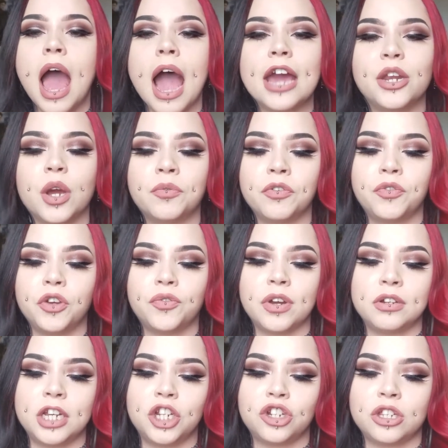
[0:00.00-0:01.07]
I do have a few
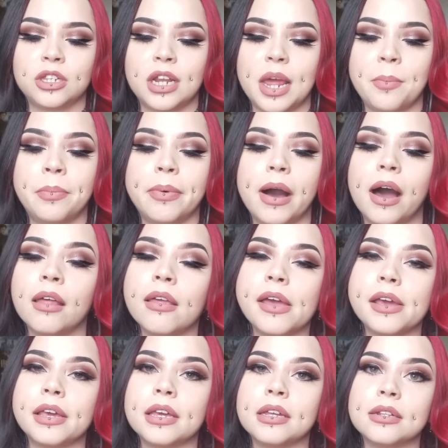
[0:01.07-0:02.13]
foundations that I bought
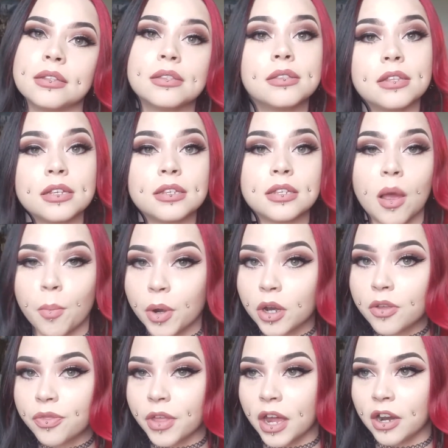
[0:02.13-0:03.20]
like in the
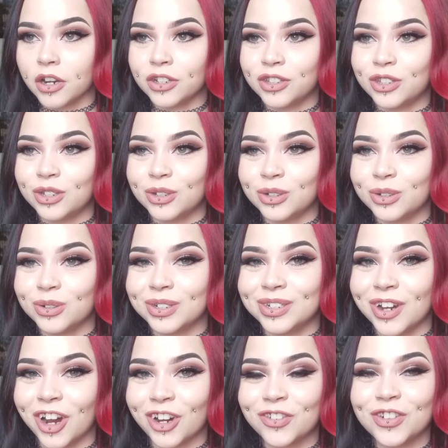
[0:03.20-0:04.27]
summer that are too
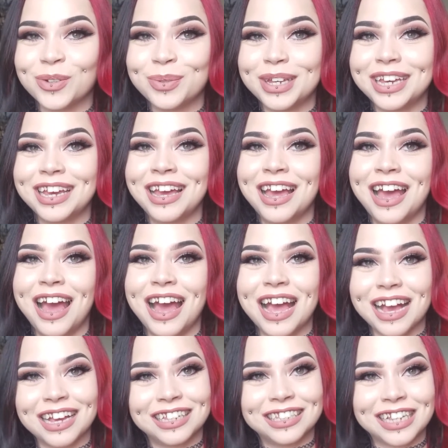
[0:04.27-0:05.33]
dark for me,
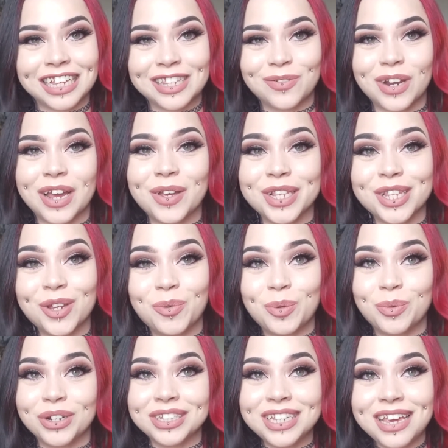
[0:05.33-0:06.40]
because that's when I was a little bit
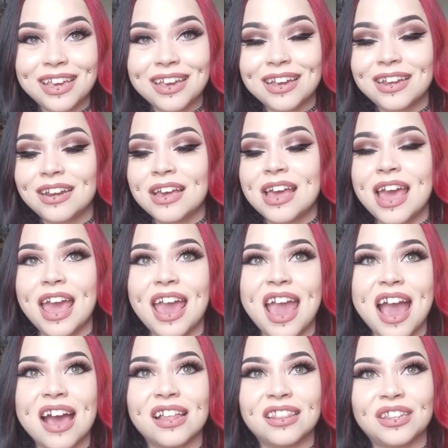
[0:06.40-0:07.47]
more tan,
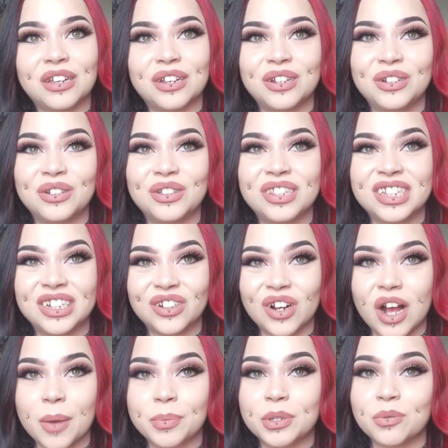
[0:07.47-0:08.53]
and those
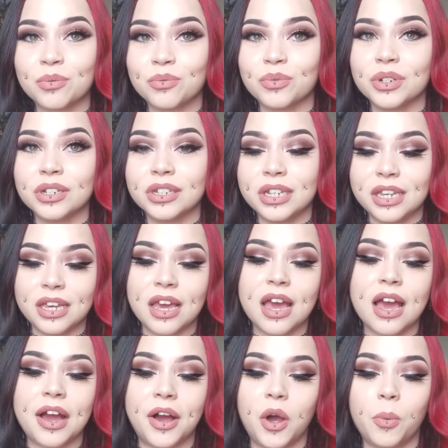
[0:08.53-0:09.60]
drops really
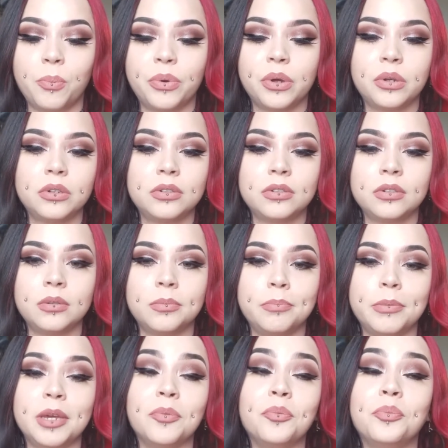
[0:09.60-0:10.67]
help
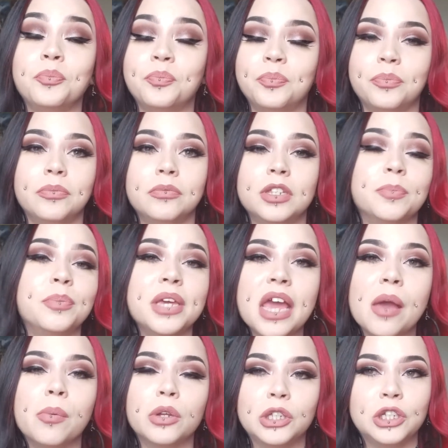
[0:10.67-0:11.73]
me to be
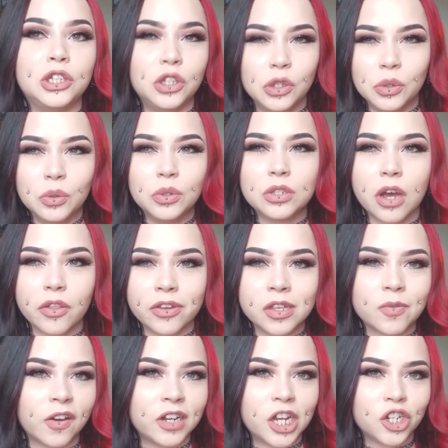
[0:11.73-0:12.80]
able to use all
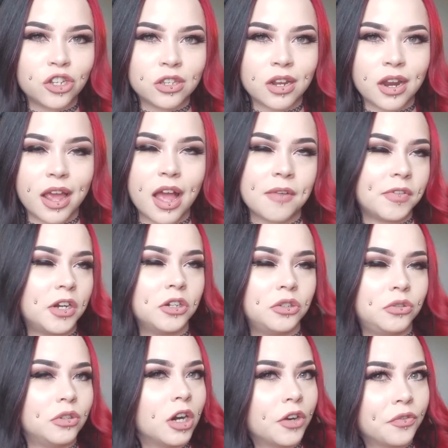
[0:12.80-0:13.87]
these foundations that I have that are
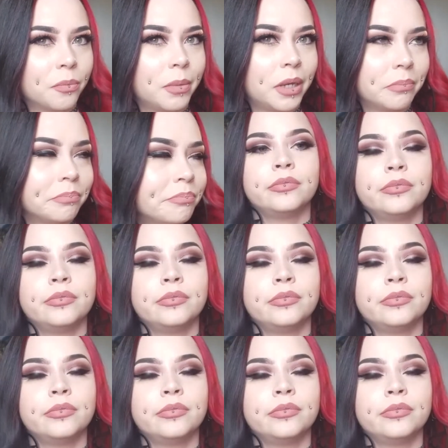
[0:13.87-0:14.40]
too dark for me.